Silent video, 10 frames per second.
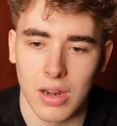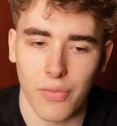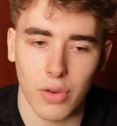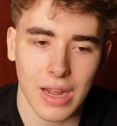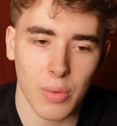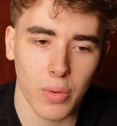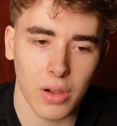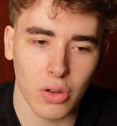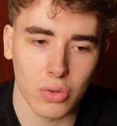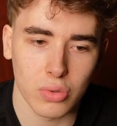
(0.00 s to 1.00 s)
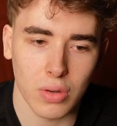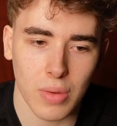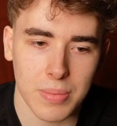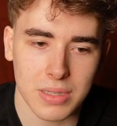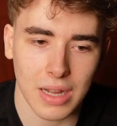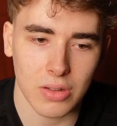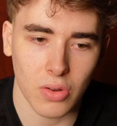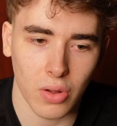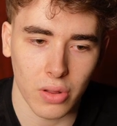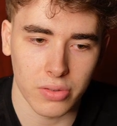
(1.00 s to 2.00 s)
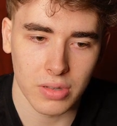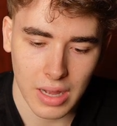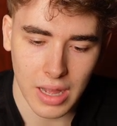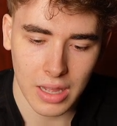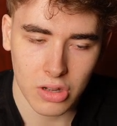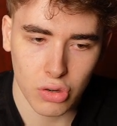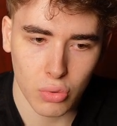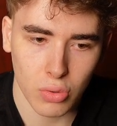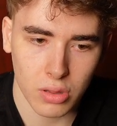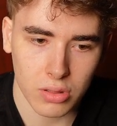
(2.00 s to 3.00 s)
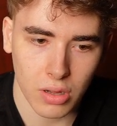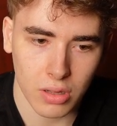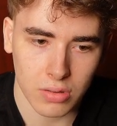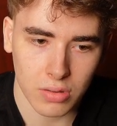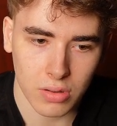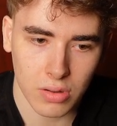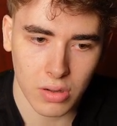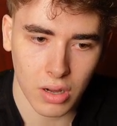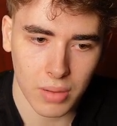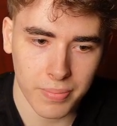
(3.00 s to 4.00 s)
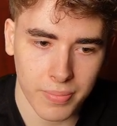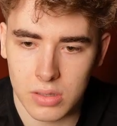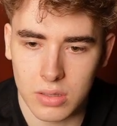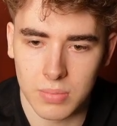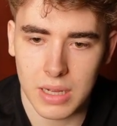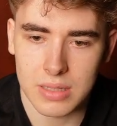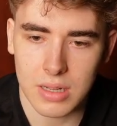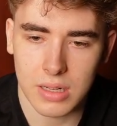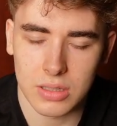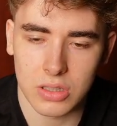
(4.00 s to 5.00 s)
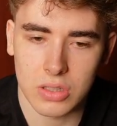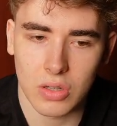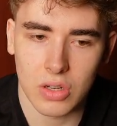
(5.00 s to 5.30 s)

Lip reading: Now for that we will go to a website called acool.com. You can basically just